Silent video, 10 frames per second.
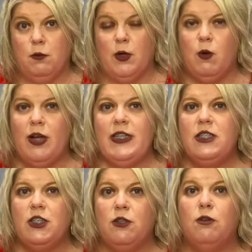We're going
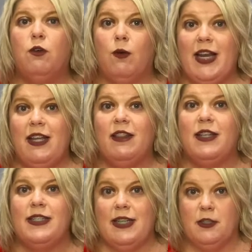to credit
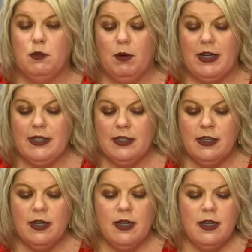the sales price.
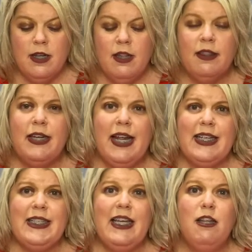The
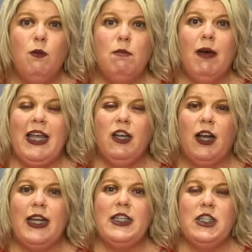next thing that we might
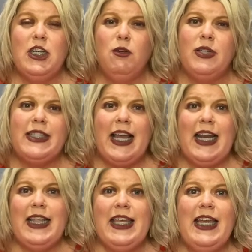credit to you is
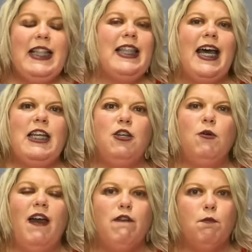anything that you
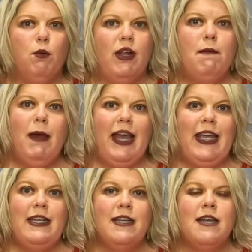have
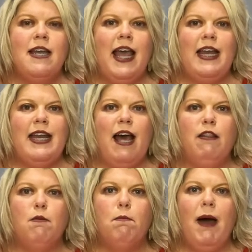prepaid and now
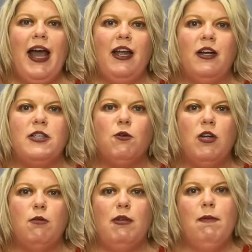the buyer is
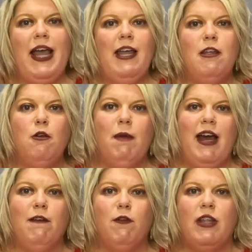going to be paying you
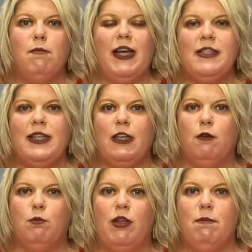back for the amounts that you
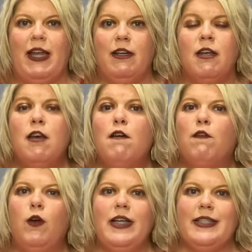prepaid.
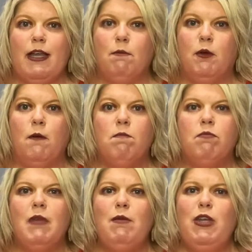For example,
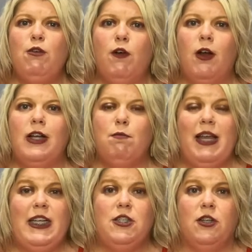maybe you've already
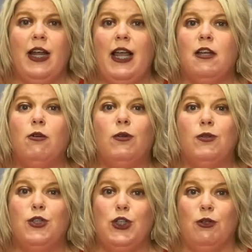paid your
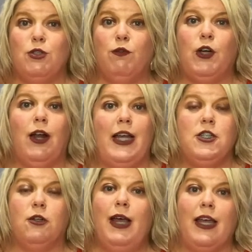annual dues for your
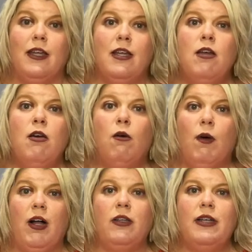HOA.
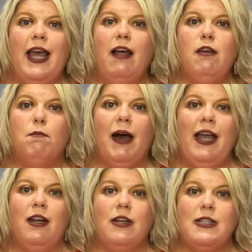Well, now the
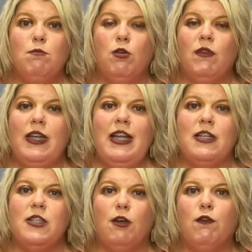buyer is moving
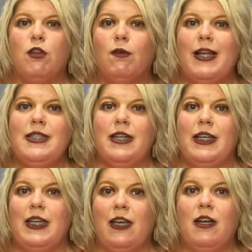in, so for the rest of the
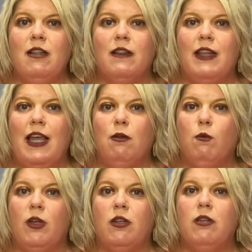year, they
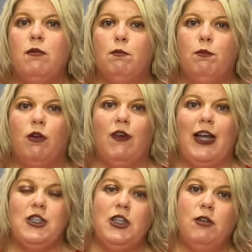will
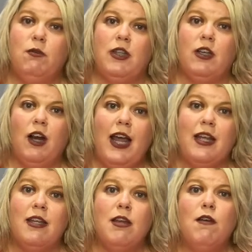provide you with a
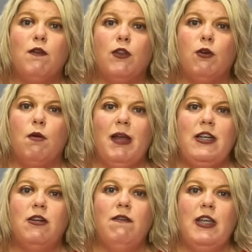credit for the
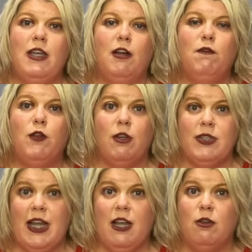remainder of the year for those
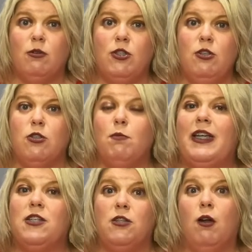annual dues
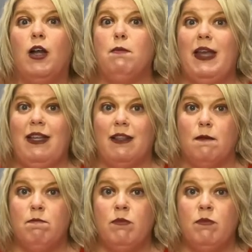because you already paid them.